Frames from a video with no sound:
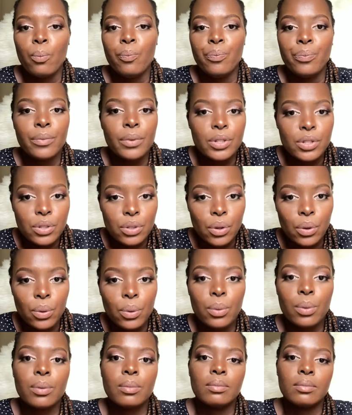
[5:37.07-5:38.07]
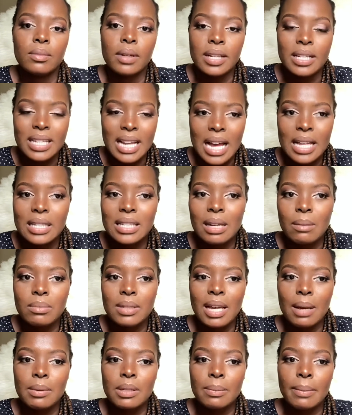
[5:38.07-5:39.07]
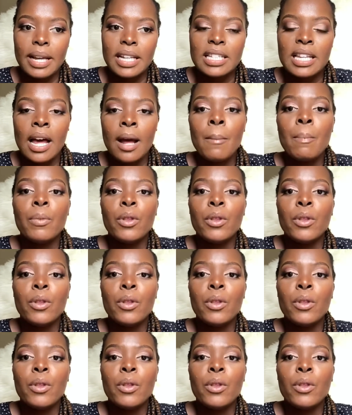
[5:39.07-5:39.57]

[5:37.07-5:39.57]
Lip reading: So it does sometimes matter.